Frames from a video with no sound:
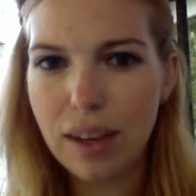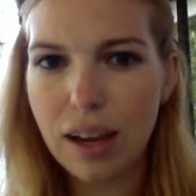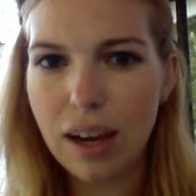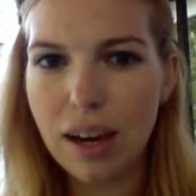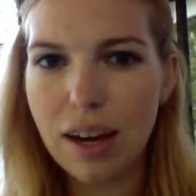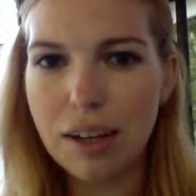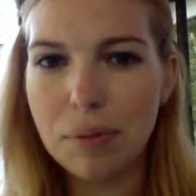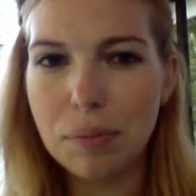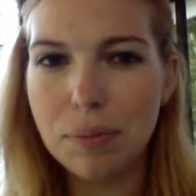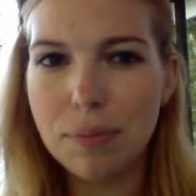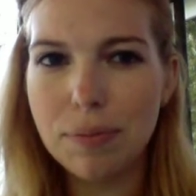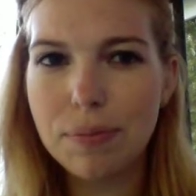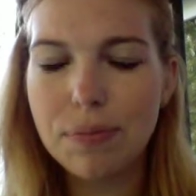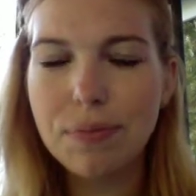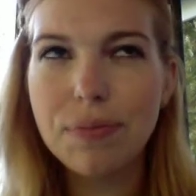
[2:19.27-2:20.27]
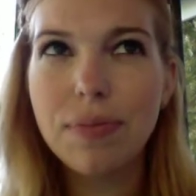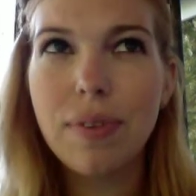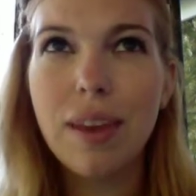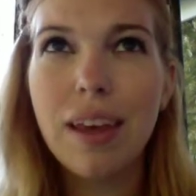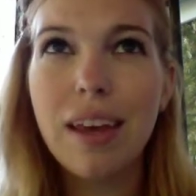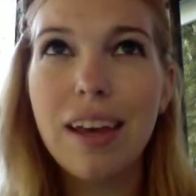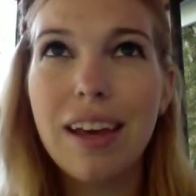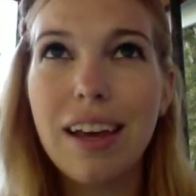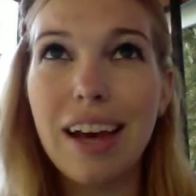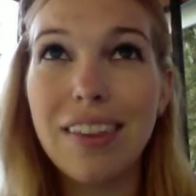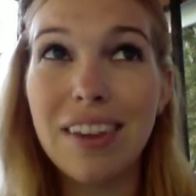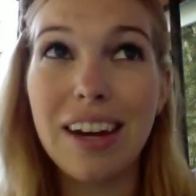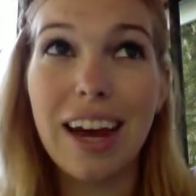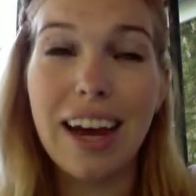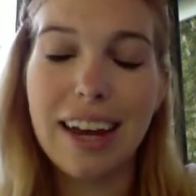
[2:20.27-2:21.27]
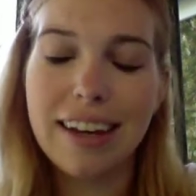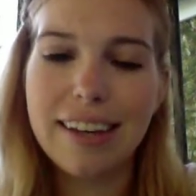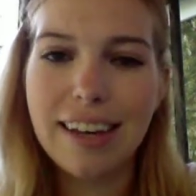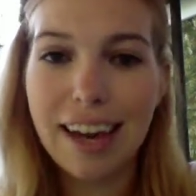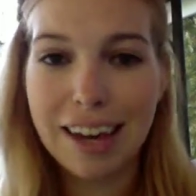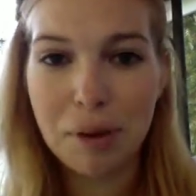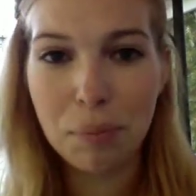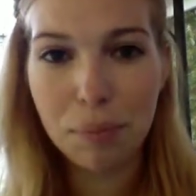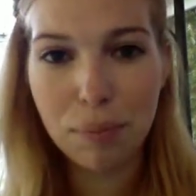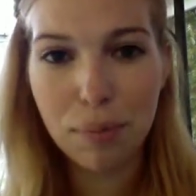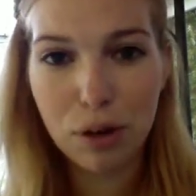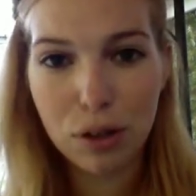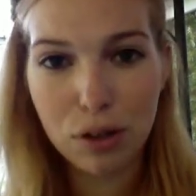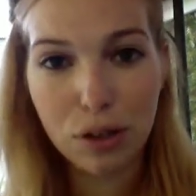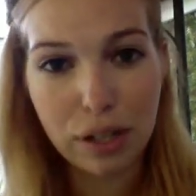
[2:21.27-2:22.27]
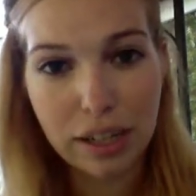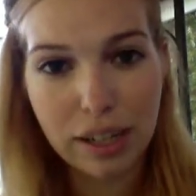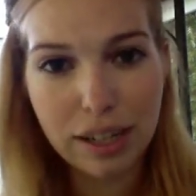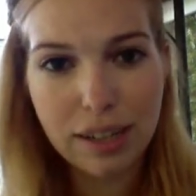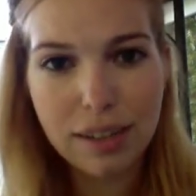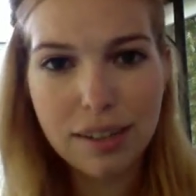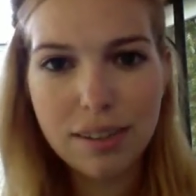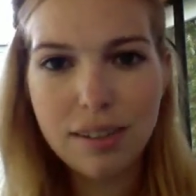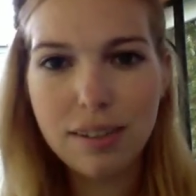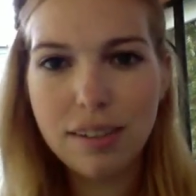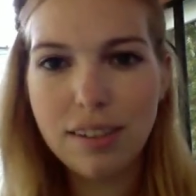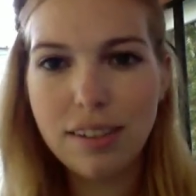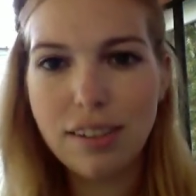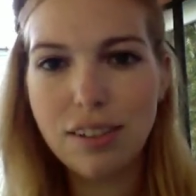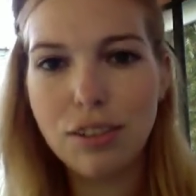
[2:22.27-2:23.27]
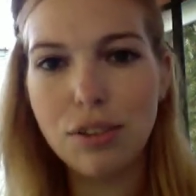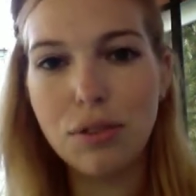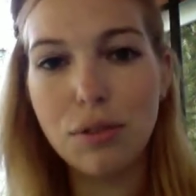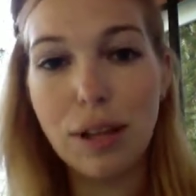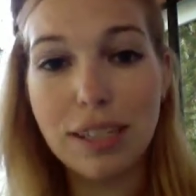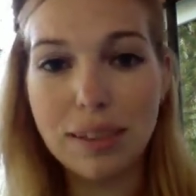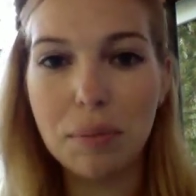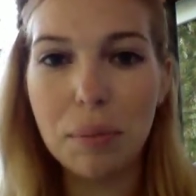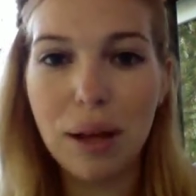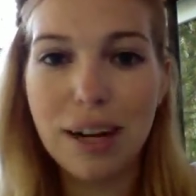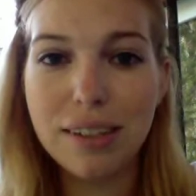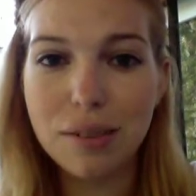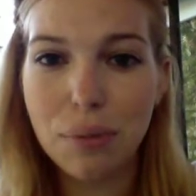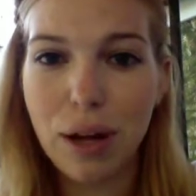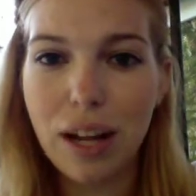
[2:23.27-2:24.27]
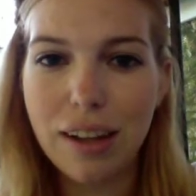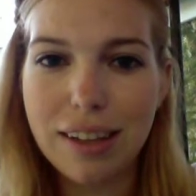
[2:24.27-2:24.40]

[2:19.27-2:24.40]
And then I came earlier to lesson plan as well.